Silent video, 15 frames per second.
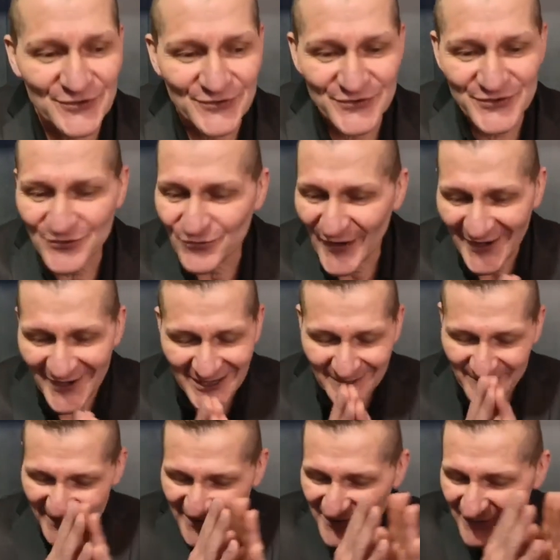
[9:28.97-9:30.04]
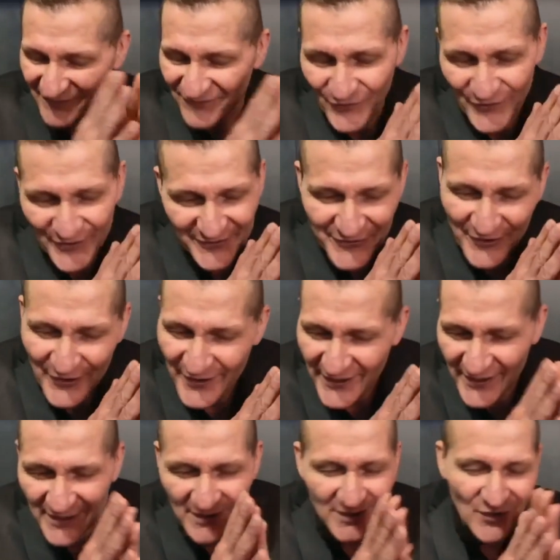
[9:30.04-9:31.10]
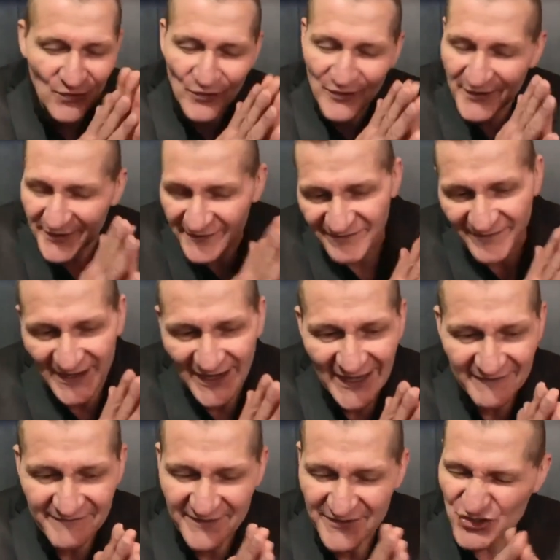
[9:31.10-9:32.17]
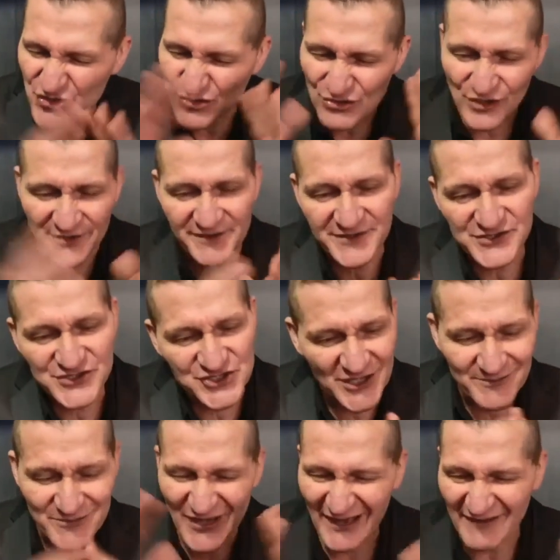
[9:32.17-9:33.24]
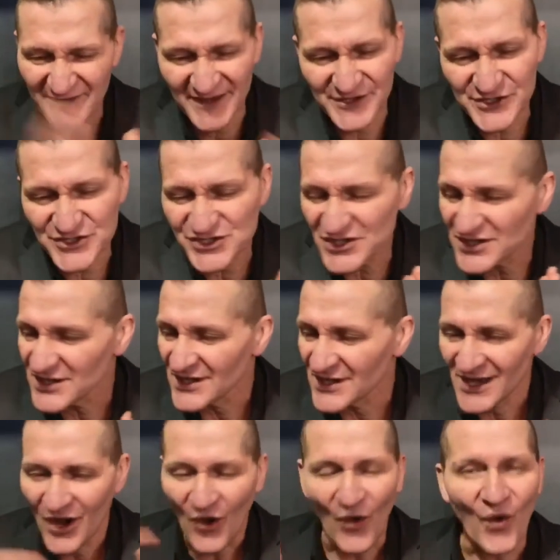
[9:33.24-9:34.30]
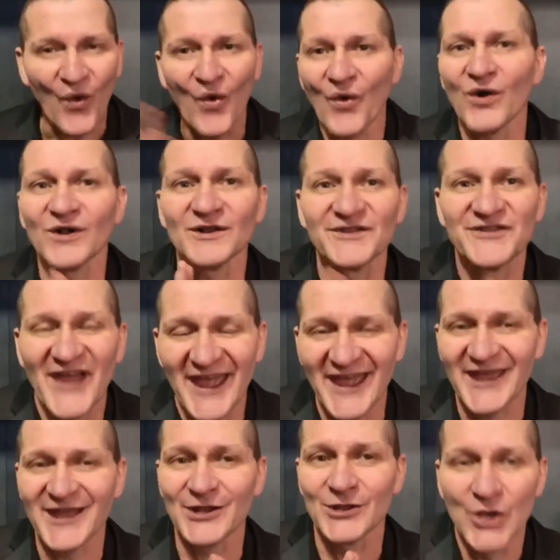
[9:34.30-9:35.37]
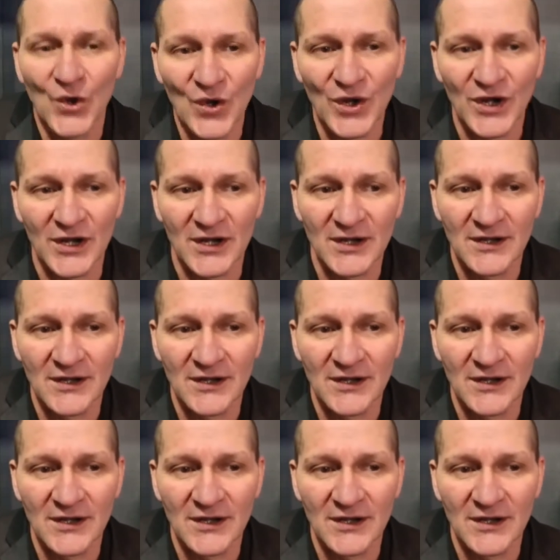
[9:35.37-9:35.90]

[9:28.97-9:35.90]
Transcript: You wake up at either 4:30 or 4:45 and you go to the gym, you have energy all day long.